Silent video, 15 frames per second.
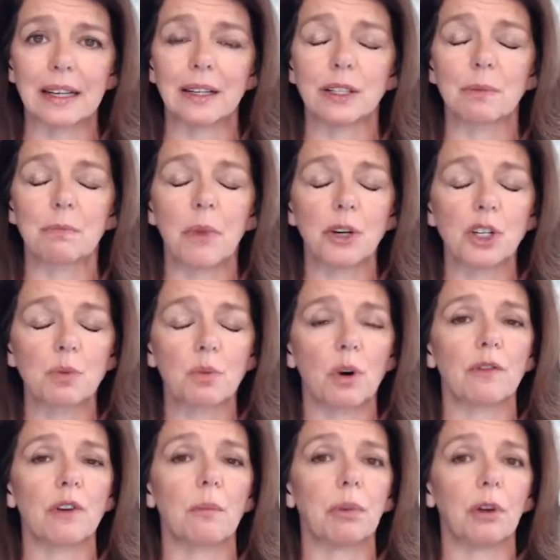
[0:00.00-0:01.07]
it is much more
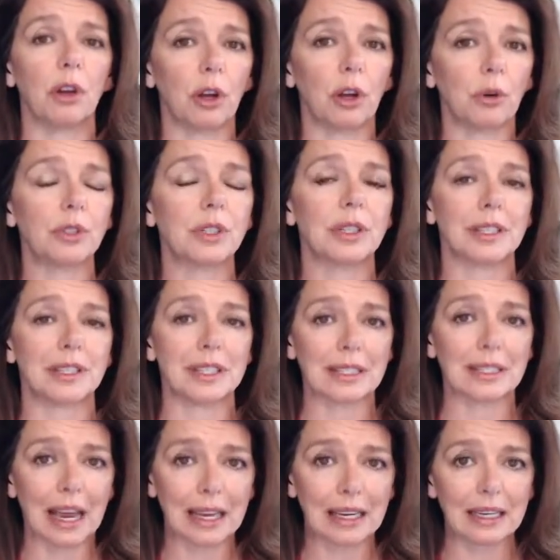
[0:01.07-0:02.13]
of a blow to the
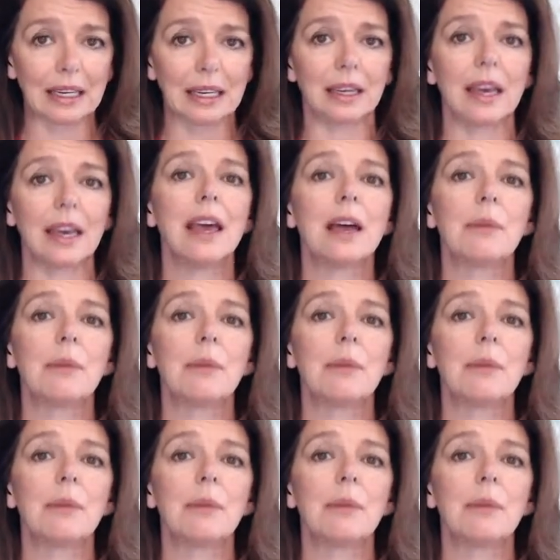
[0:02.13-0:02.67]
psyche.